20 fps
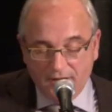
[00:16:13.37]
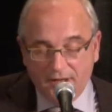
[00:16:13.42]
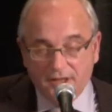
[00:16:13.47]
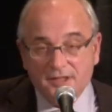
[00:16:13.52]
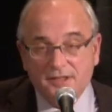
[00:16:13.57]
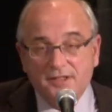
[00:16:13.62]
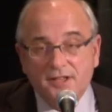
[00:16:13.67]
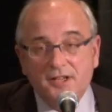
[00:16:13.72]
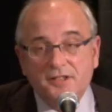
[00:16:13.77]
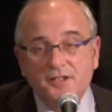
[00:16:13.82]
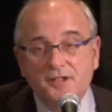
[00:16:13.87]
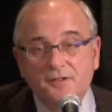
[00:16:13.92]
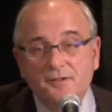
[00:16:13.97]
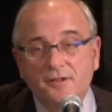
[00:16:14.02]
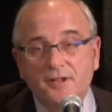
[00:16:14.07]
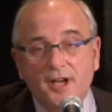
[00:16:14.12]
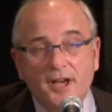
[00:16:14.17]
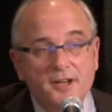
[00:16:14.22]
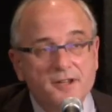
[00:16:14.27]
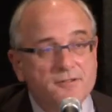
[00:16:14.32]
is such that
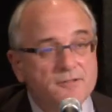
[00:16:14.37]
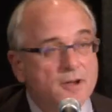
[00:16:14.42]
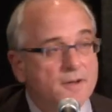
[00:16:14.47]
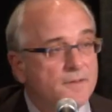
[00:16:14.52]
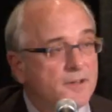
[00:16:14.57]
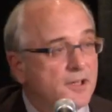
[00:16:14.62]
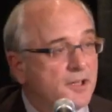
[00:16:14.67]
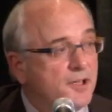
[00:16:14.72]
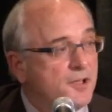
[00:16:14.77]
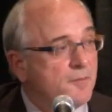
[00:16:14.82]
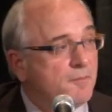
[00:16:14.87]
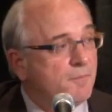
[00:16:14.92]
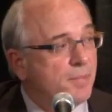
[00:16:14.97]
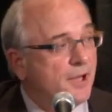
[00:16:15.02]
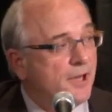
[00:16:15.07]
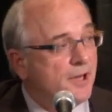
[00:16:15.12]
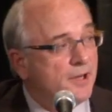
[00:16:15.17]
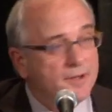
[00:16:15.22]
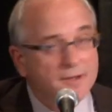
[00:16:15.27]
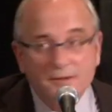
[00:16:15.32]
they're catastrophically
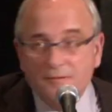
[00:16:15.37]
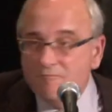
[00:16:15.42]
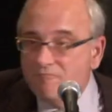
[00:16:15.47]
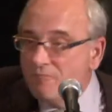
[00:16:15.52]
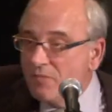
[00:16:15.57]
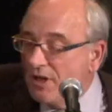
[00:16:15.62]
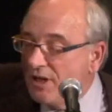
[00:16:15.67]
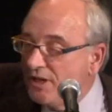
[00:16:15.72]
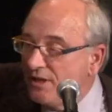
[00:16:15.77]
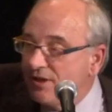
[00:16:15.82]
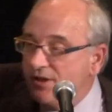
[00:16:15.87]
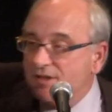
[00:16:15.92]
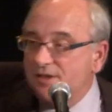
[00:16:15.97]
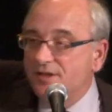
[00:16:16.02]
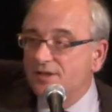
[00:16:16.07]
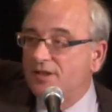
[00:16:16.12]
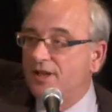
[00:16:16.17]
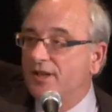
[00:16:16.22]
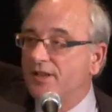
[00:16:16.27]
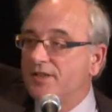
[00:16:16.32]
impaired, he
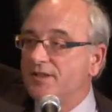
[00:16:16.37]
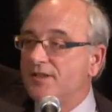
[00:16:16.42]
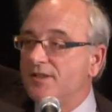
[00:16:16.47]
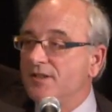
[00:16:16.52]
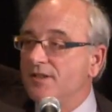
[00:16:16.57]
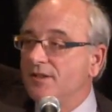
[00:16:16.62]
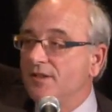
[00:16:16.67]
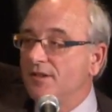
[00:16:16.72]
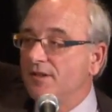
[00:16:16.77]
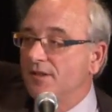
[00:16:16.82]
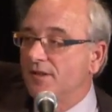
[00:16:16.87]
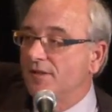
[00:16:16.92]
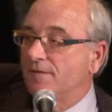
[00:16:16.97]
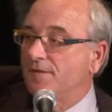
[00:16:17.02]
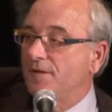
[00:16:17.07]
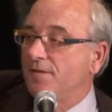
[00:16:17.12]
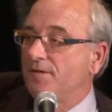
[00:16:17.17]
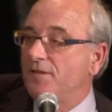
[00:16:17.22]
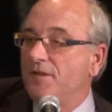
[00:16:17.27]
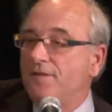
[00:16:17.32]
just ticks the
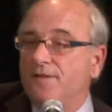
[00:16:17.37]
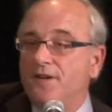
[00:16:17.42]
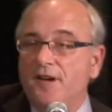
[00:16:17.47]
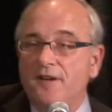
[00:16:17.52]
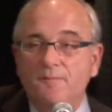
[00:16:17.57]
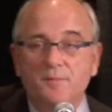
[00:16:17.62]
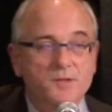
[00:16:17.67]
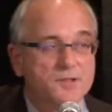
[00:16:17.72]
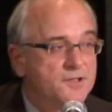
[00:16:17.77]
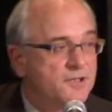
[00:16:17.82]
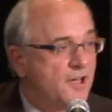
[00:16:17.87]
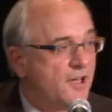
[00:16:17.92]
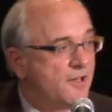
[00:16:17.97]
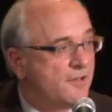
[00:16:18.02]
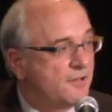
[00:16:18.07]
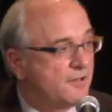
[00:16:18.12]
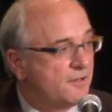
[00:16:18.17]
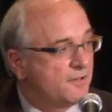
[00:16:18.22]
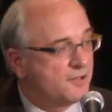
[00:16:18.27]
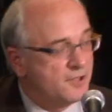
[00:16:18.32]

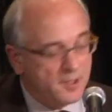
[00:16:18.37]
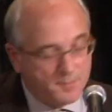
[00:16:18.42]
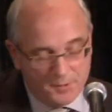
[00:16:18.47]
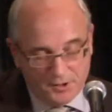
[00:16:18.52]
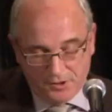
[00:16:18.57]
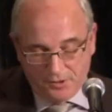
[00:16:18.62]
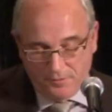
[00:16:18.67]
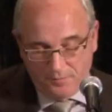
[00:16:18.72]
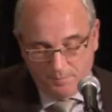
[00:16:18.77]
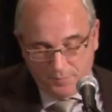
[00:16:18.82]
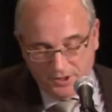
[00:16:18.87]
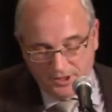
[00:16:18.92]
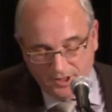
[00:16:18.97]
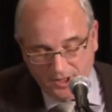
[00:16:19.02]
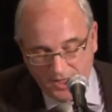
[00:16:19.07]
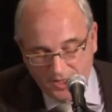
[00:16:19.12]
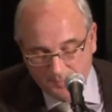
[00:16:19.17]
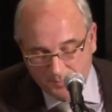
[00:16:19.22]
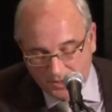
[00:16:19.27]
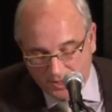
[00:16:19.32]
55%
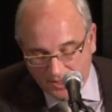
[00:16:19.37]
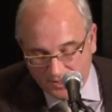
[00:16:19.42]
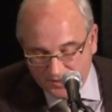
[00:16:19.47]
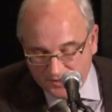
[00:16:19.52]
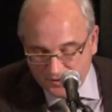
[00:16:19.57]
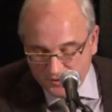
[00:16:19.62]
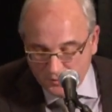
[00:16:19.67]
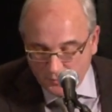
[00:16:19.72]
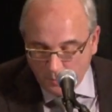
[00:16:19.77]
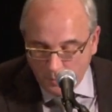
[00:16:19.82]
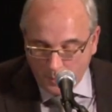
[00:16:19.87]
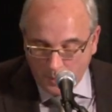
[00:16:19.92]
WPI box.